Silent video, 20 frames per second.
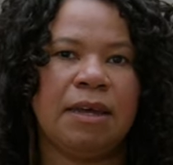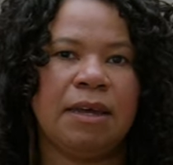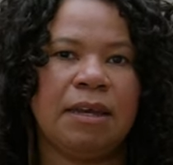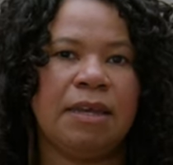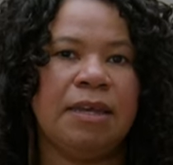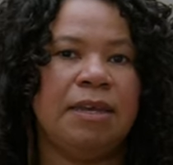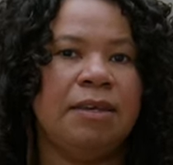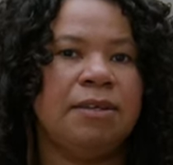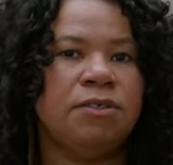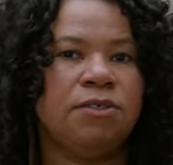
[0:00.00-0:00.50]
that
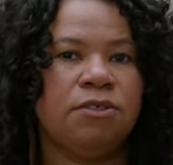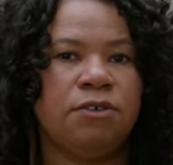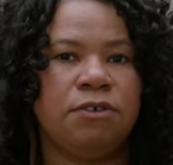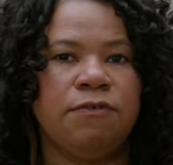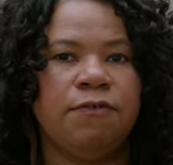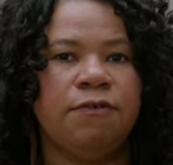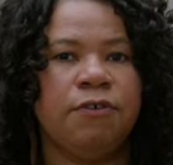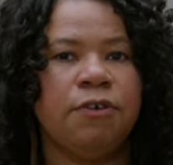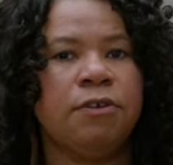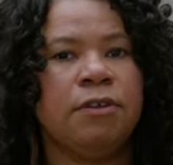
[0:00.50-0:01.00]
he is
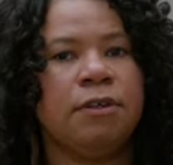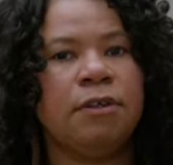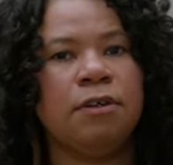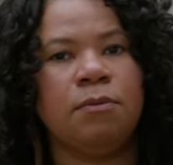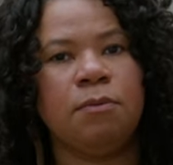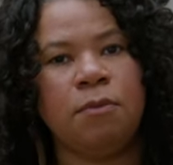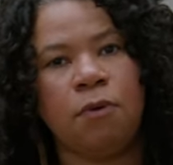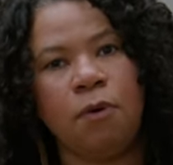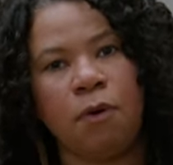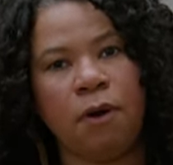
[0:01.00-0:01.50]
good for
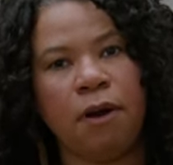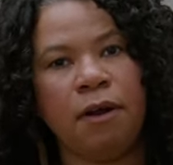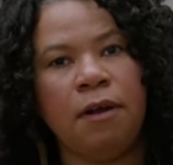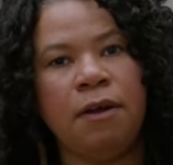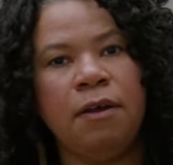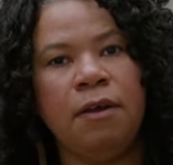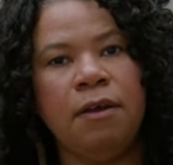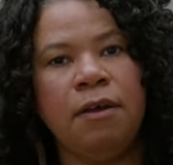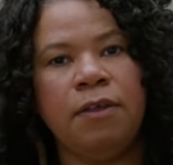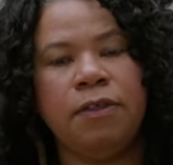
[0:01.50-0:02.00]
little more
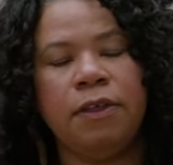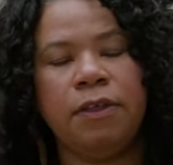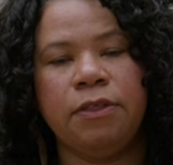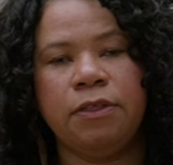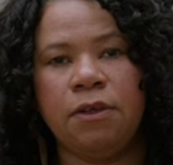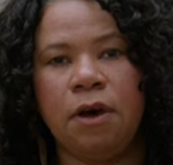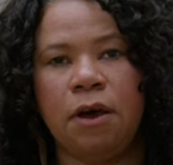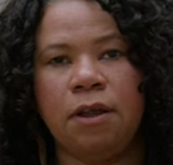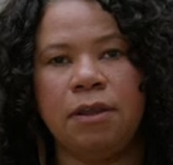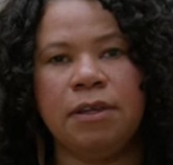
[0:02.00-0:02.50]

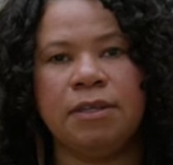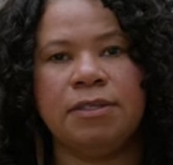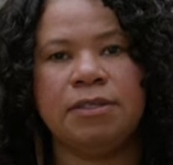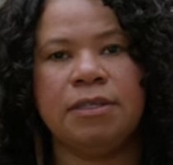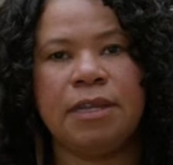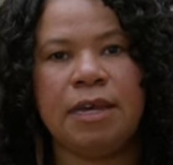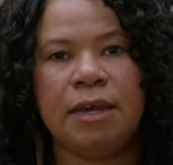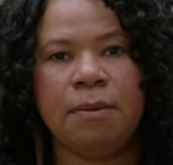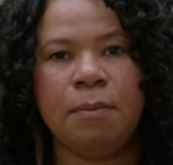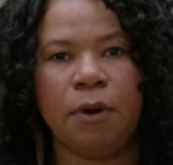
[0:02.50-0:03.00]
than
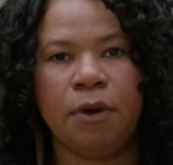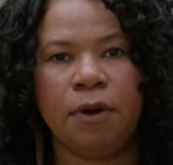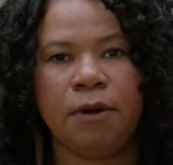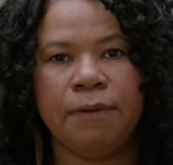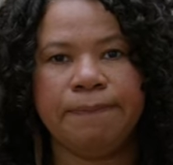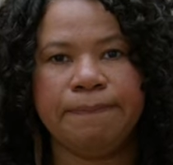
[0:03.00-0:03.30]
thoughtless labor.